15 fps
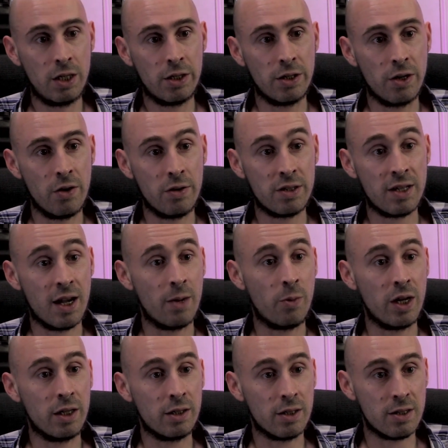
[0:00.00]
the same
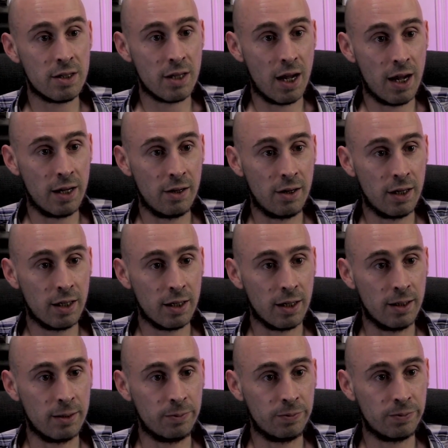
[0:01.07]
way you could say, like,
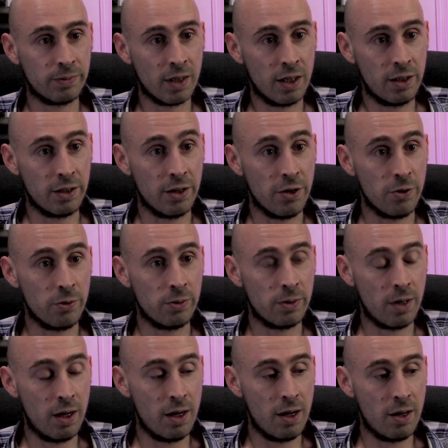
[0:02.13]

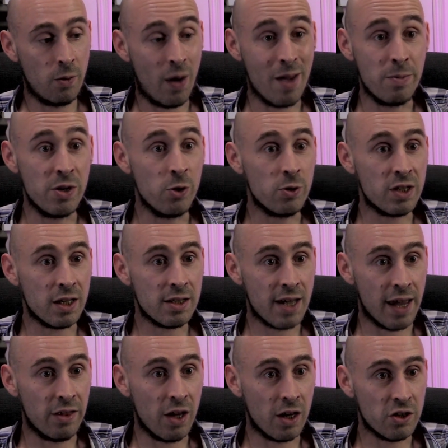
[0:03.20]
the way music
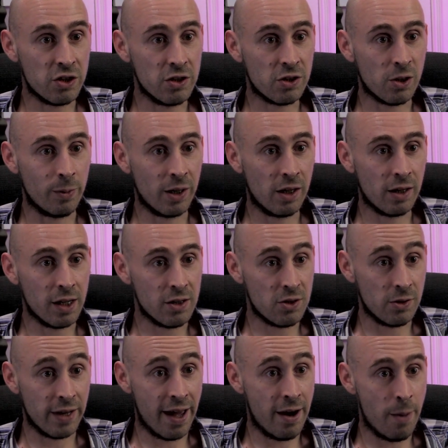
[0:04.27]
technology's come along,
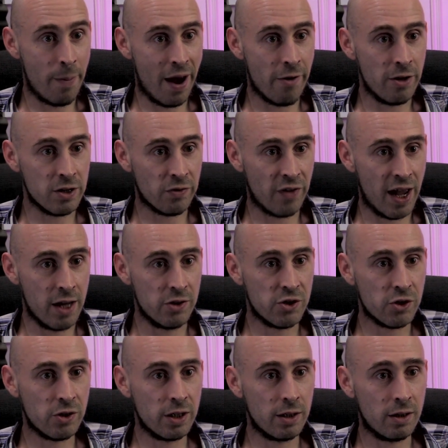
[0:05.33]
it's took down the barriers for
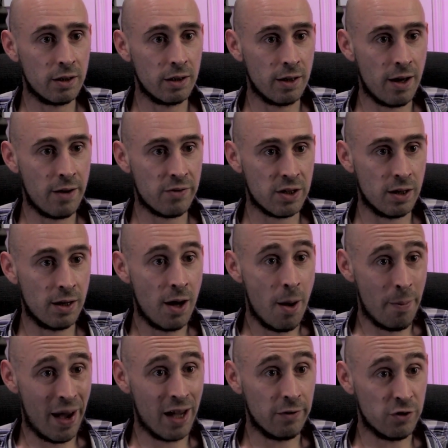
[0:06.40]
entry, like you don't have to
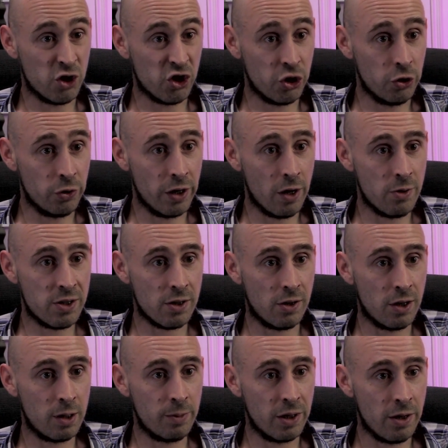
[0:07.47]
pay for studio
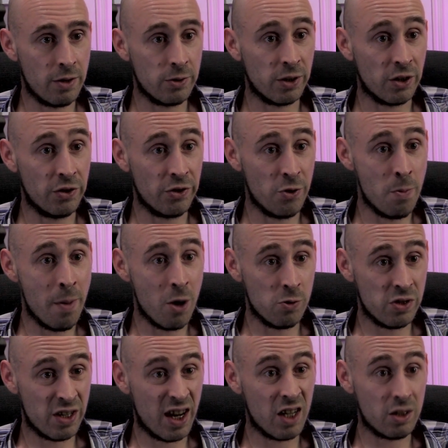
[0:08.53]
time, you can do
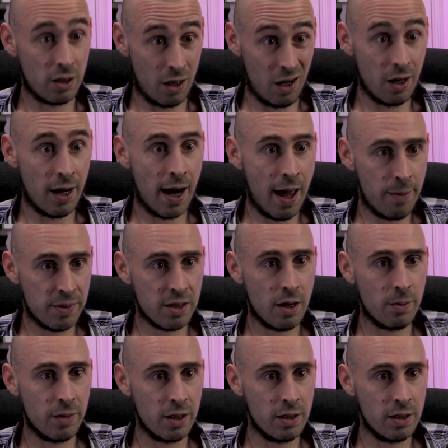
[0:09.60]
most of that shit on a laptop